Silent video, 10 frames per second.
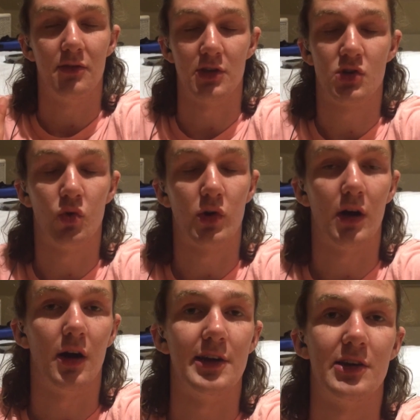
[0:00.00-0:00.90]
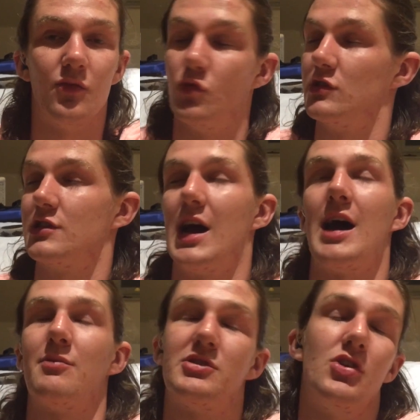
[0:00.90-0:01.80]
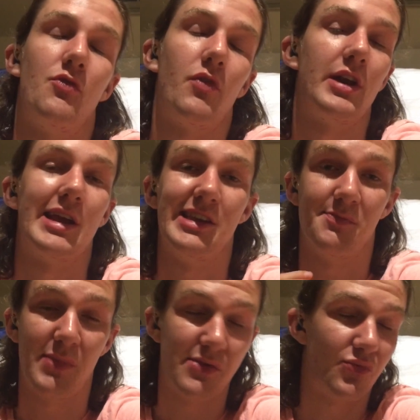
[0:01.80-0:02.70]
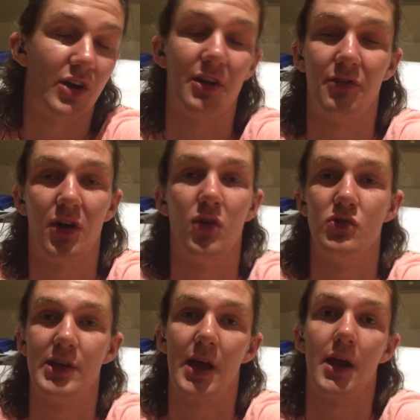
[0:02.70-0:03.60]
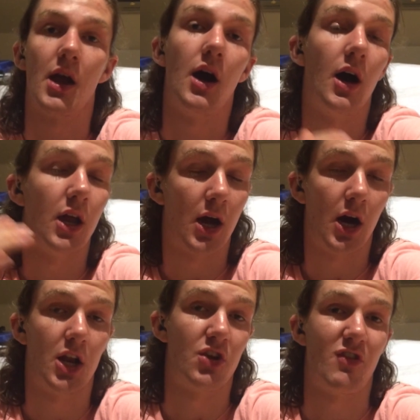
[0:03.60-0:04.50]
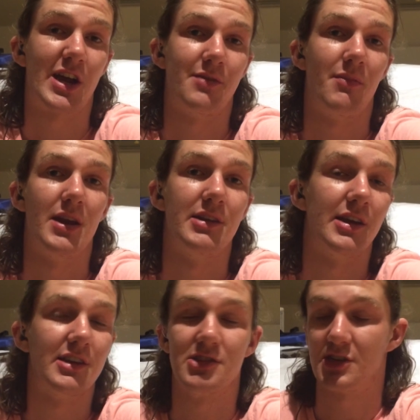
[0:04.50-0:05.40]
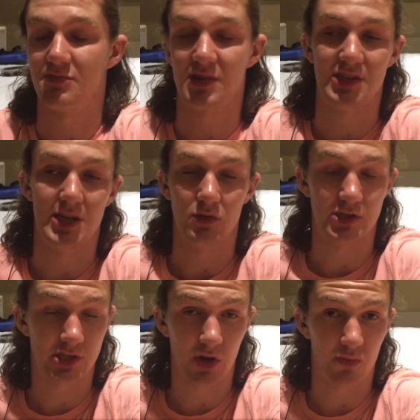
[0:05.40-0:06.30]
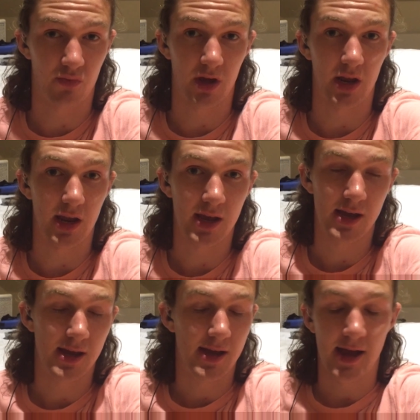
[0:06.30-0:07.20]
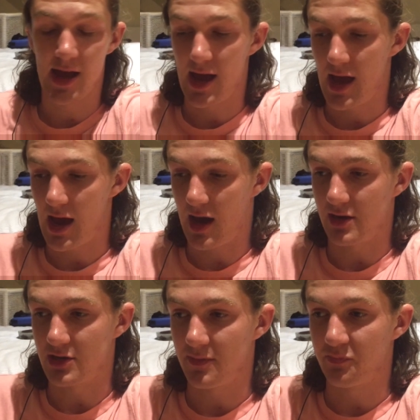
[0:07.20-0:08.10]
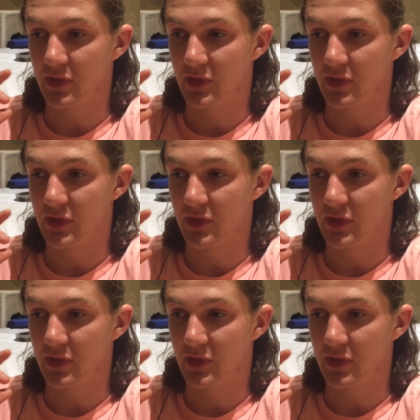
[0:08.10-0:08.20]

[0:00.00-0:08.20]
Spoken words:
the tour guide was absolutely funny. He's been funny for the whole day. I highly recommend it just because he was so funny. And